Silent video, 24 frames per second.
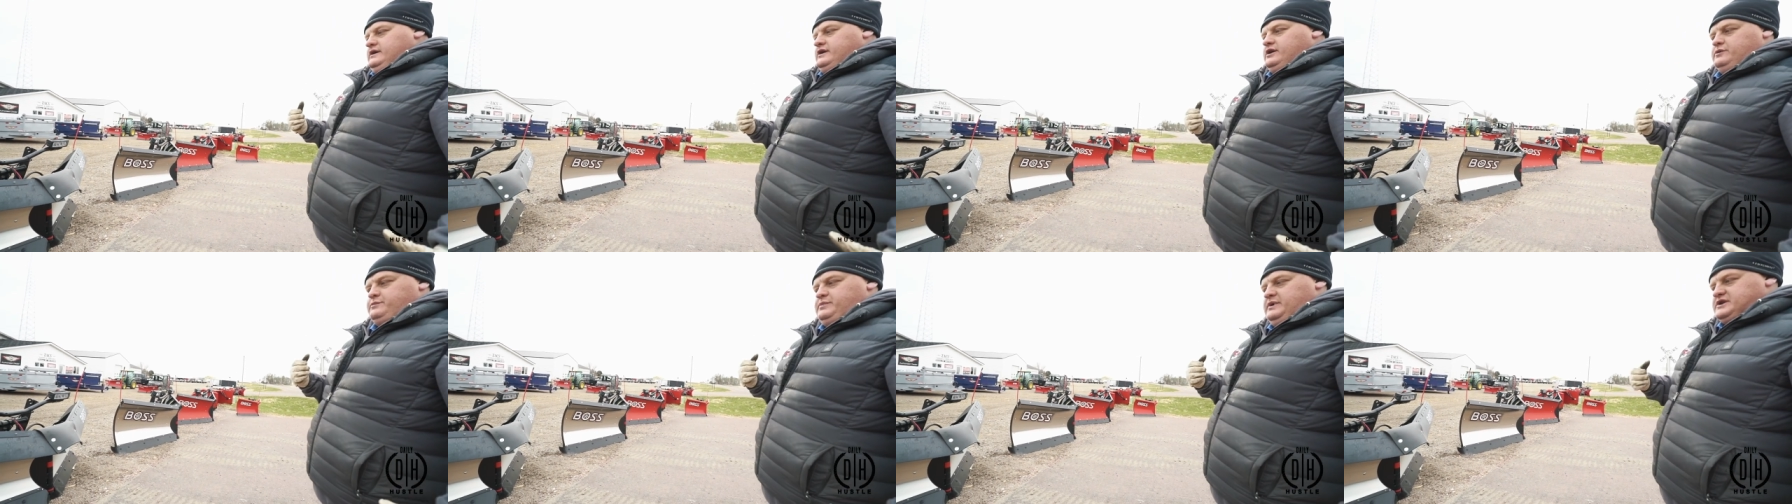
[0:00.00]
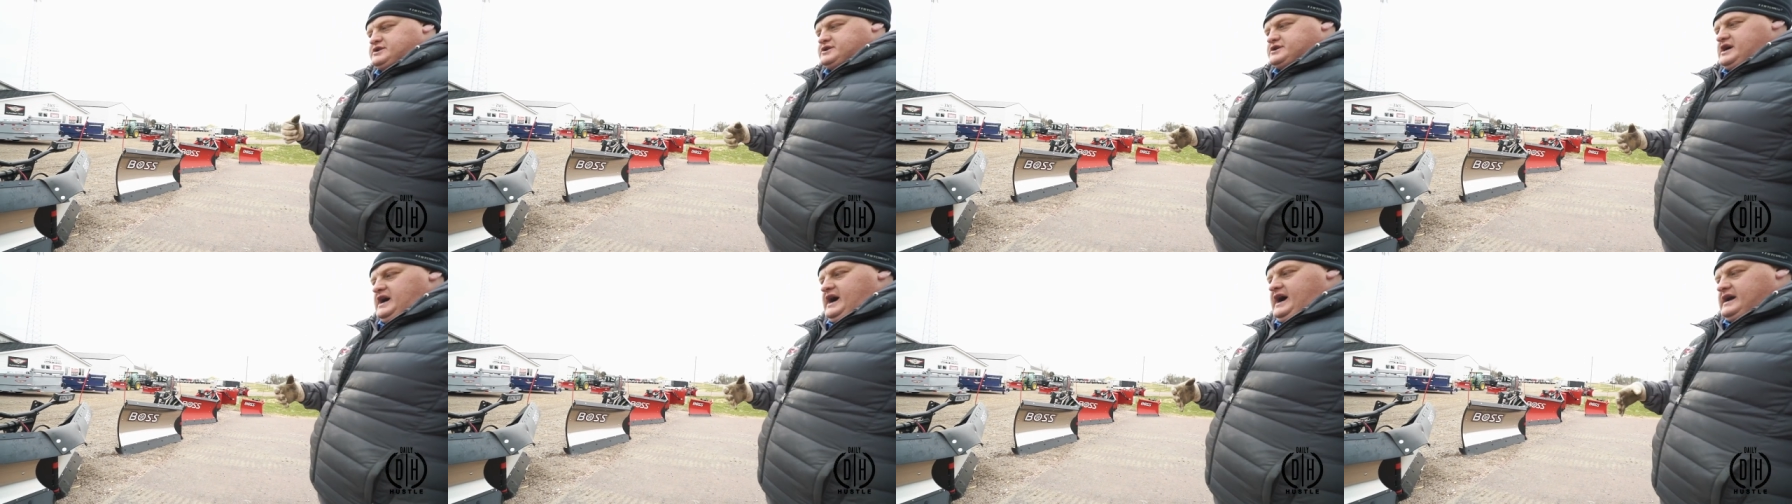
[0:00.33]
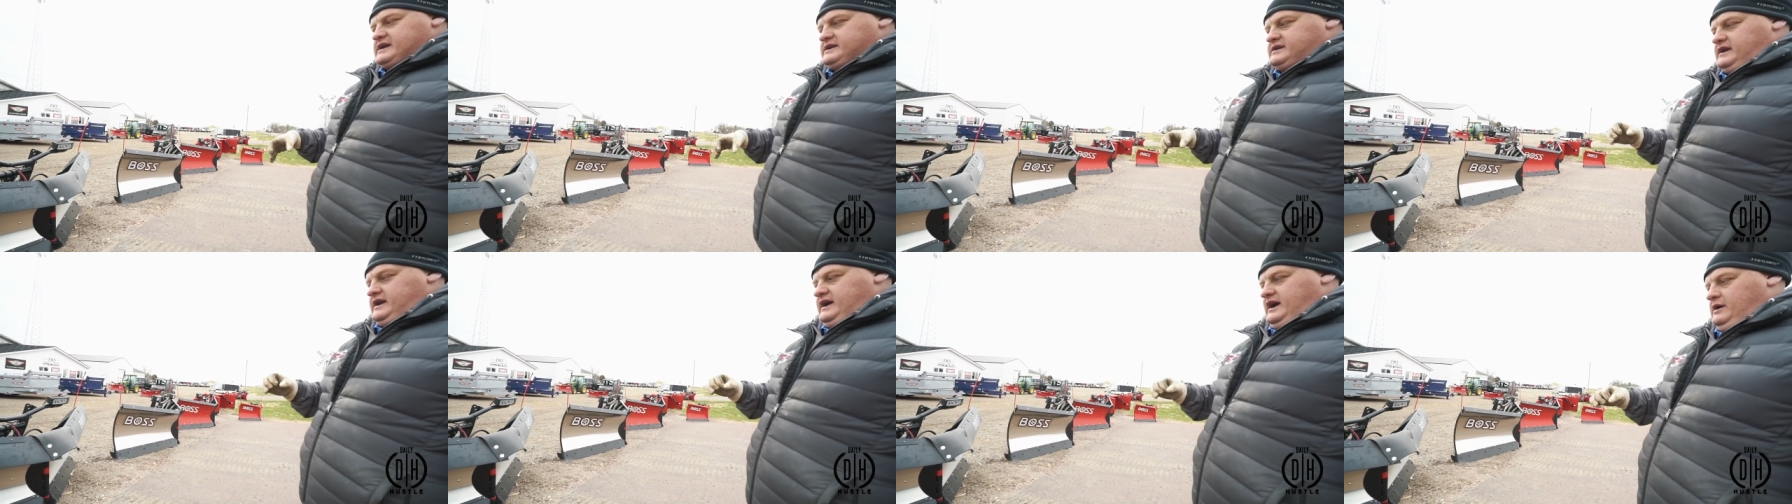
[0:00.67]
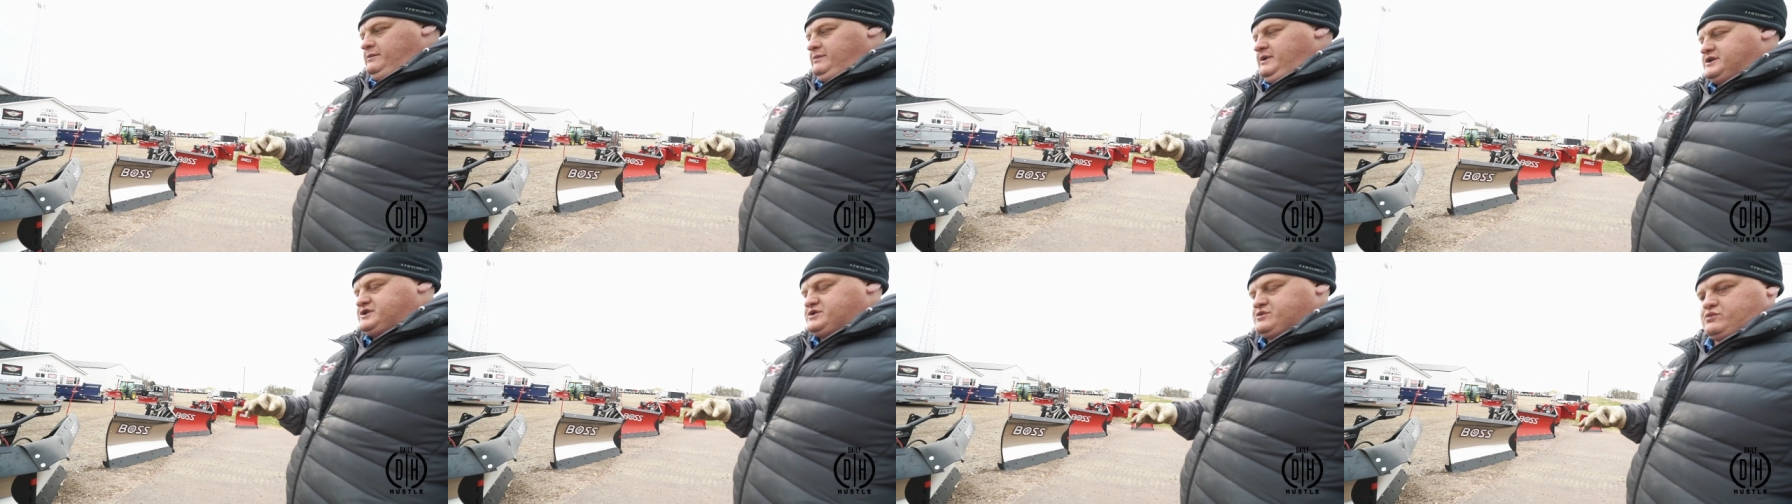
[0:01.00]
you'd be shocked at
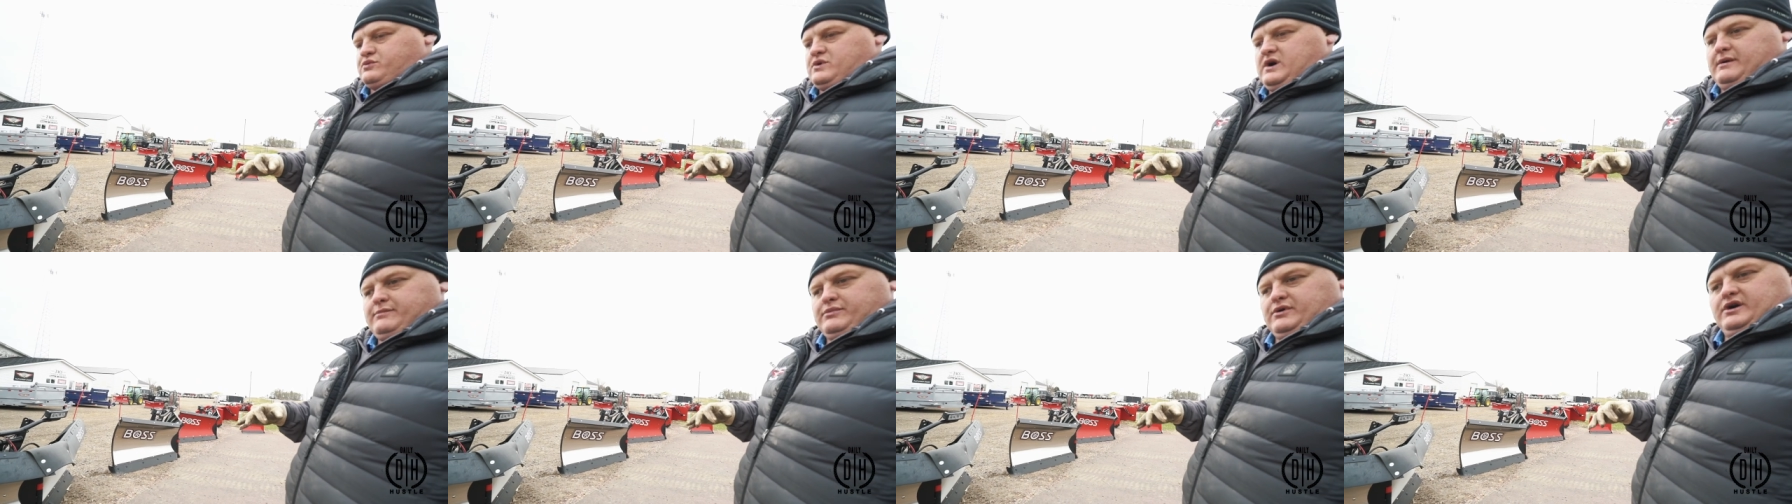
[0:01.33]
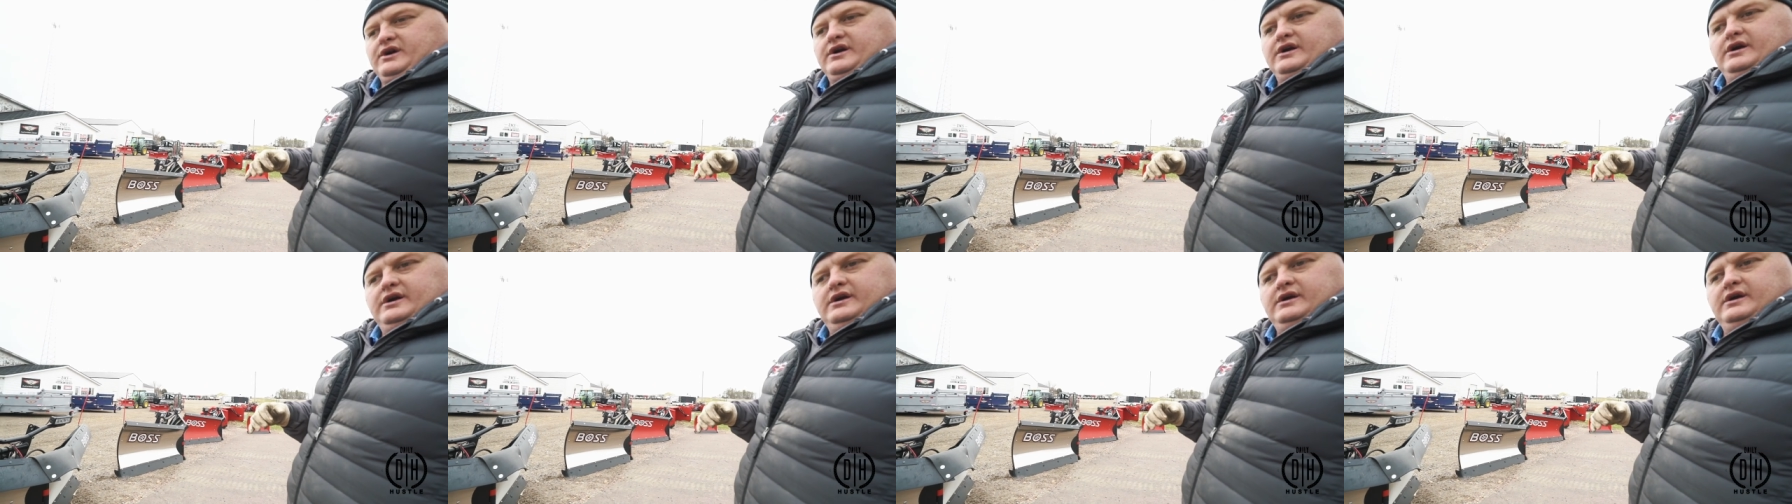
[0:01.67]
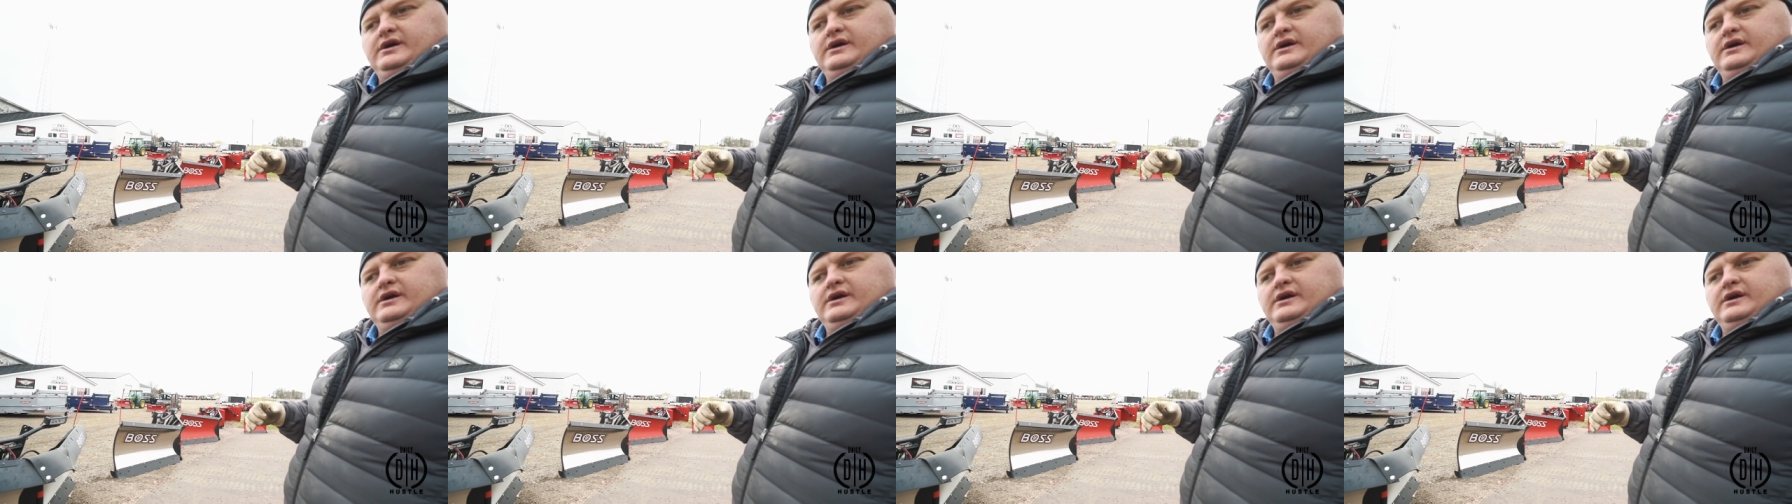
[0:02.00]
how much rubber